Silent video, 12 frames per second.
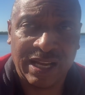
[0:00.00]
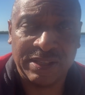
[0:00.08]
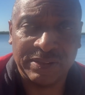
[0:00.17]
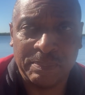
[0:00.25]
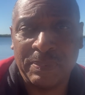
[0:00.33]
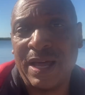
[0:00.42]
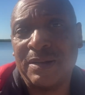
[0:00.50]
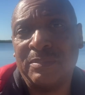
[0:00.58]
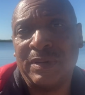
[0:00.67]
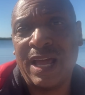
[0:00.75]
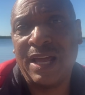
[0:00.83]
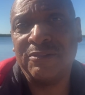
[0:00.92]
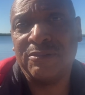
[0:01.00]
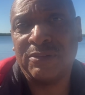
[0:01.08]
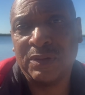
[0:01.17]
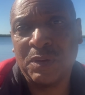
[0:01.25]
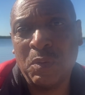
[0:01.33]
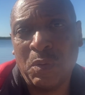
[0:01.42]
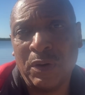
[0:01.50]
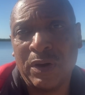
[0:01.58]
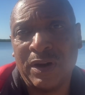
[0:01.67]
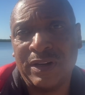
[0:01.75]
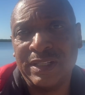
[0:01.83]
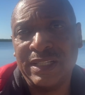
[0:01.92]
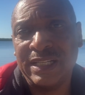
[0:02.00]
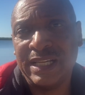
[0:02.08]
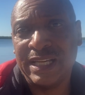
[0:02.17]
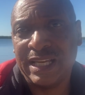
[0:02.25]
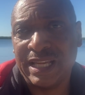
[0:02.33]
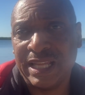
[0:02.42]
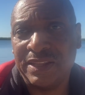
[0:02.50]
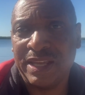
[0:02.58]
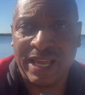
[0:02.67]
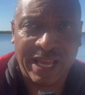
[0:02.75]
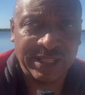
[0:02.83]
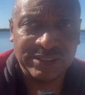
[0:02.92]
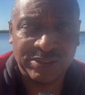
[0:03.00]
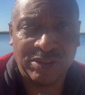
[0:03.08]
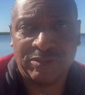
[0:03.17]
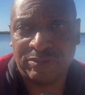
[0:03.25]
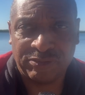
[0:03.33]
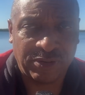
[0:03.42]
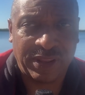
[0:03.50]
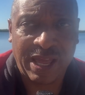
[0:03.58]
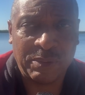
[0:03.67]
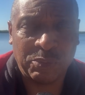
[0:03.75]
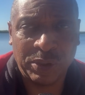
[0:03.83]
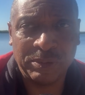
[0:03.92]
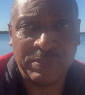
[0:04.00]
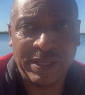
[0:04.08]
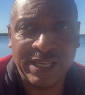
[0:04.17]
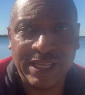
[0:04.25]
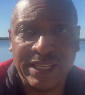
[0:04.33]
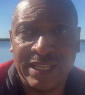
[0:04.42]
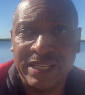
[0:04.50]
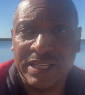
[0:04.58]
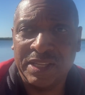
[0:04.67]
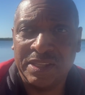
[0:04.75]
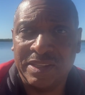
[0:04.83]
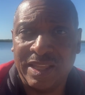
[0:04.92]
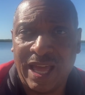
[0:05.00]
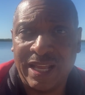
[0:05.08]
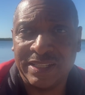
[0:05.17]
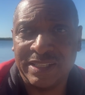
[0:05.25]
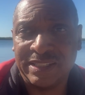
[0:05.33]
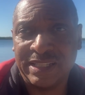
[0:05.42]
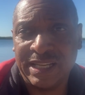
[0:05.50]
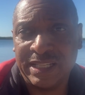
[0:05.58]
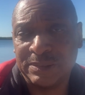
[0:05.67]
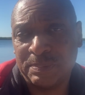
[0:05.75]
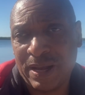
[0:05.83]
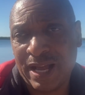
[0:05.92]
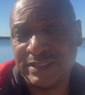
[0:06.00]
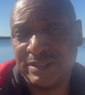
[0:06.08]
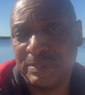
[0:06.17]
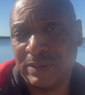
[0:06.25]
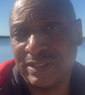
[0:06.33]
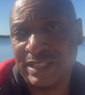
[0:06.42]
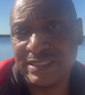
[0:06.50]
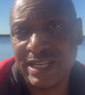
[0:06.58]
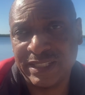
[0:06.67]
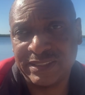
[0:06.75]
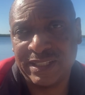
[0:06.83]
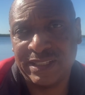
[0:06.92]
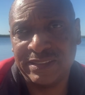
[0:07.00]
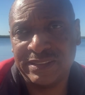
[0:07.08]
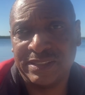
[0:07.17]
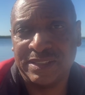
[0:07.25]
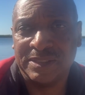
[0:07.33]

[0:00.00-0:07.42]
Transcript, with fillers: the bottom line for the quarter? And the answer for that would be that it's possible that Tesla's